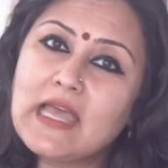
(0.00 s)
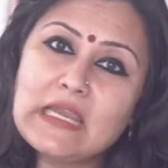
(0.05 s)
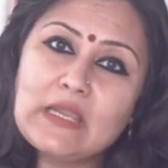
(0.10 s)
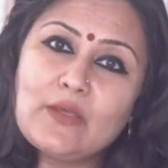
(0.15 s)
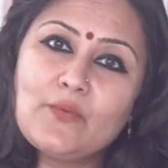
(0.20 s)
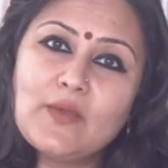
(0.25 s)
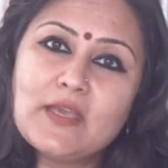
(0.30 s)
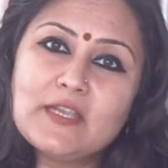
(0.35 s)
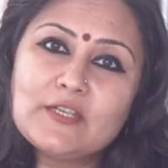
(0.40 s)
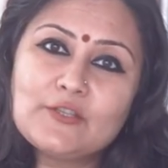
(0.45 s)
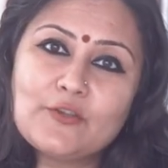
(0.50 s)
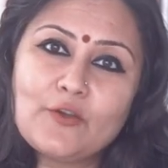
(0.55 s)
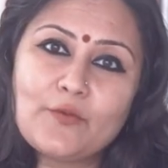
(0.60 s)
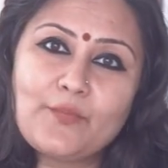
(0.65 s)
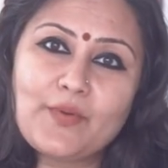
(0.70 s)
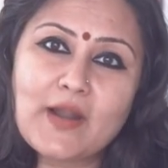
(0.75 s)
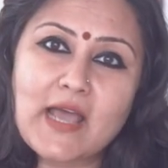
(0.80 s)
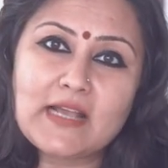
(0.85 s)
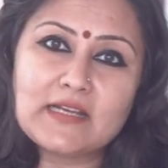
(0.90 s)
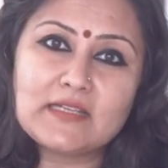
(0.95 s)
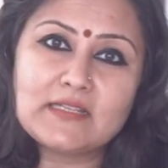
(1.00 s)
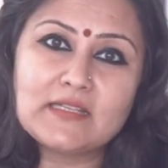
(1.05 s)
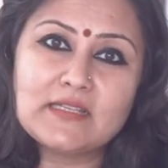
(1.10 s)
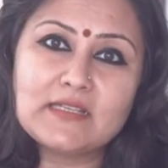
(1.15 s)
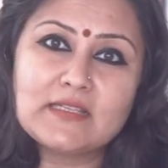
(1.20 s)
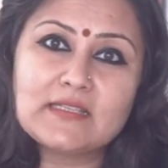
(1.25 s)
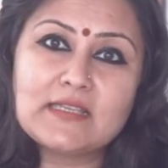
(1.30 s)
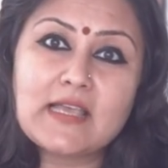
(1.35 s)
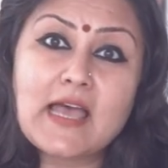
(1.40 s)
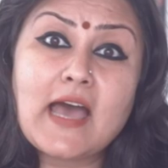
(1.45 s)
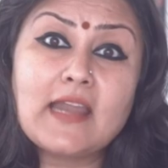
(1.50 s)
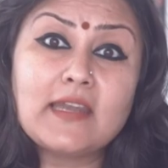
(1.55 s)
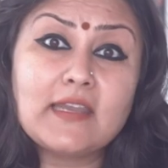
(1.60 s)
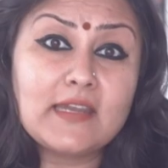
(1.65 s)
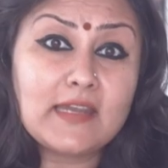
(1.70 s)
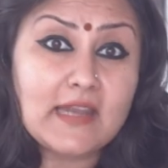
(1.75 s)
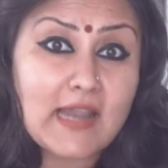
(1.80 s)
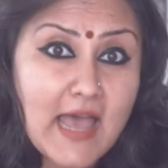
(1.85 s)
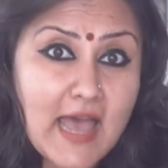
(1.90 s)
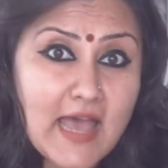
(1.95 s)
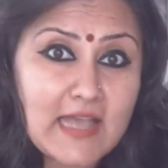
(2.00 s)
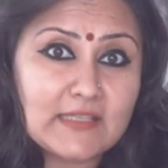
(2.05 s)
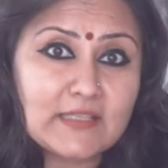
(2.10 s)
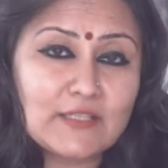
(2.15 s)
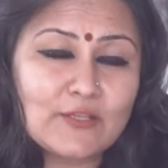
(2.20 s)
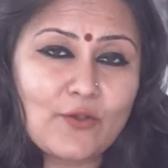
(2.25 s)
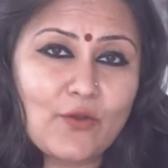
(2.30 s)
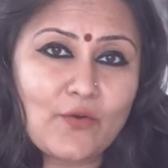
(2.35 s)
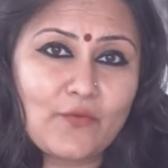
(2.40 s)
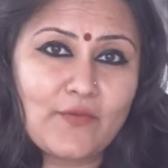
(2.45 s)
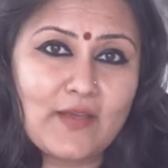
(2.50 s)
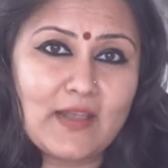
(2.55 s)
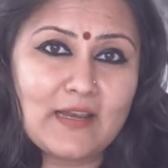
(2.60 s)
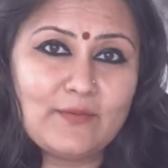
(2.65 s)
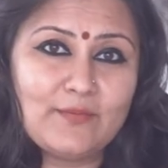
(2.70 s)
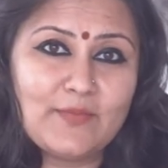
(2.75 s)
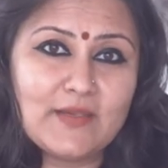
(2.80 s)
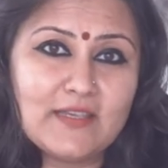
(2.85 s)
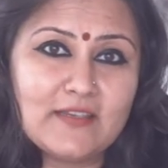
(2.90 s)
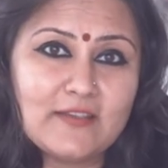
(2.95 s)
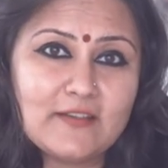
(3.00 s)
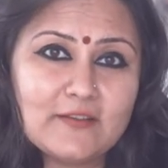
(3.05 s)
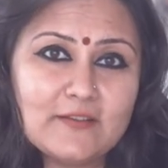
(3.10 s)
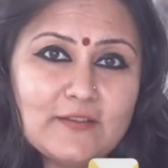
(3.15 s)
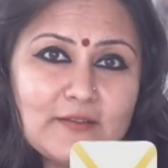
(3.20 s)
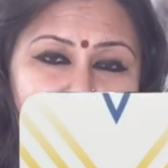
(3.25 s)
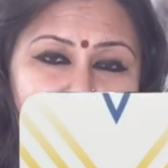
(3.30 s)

elevate your practice and enhance your well being.